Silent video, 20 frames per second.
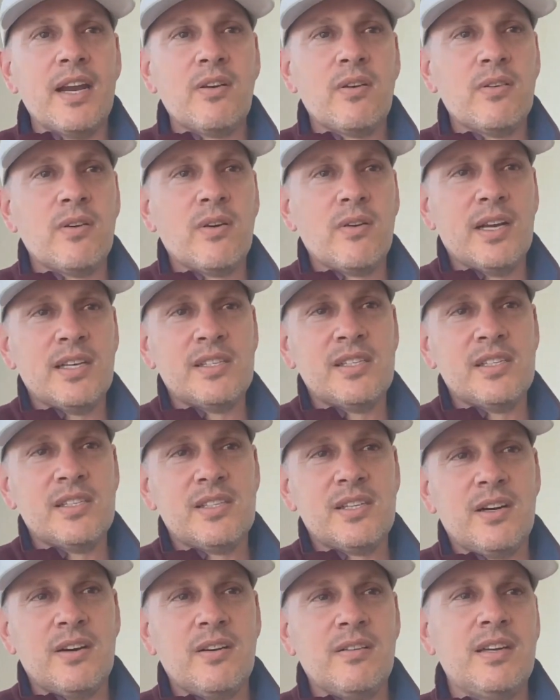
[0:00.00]
I don't know
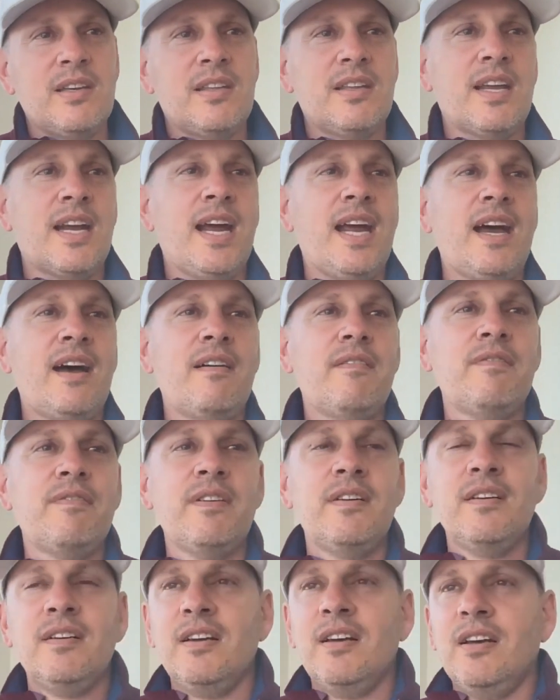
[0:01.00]
necessarily that I have